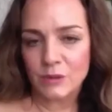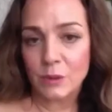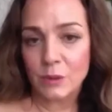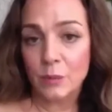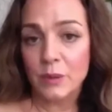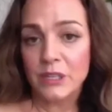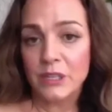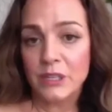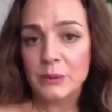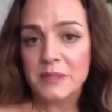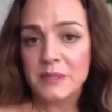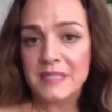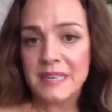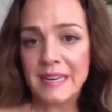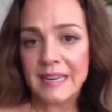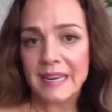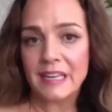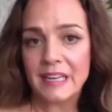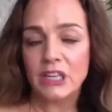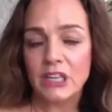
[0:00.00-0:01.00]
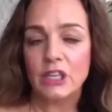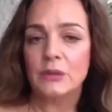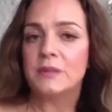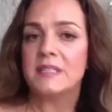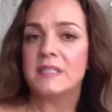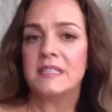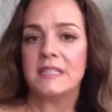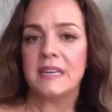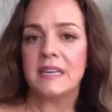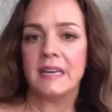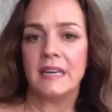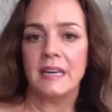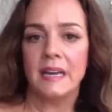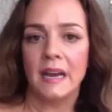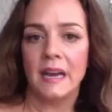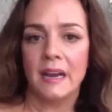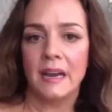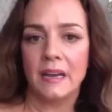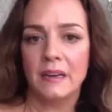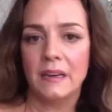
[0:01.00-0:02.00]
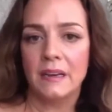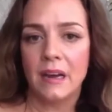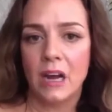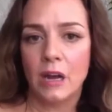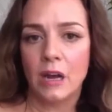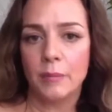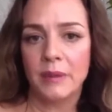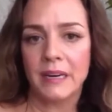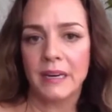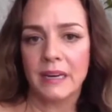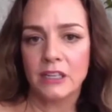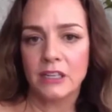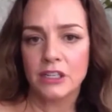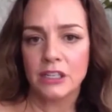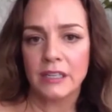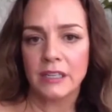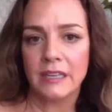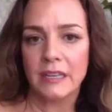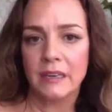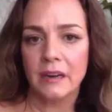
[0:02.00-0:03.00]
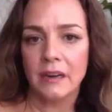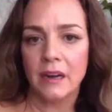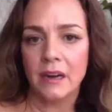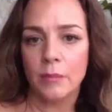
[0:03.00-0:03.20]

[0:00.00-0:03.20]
well, when you see it, you see, and it actually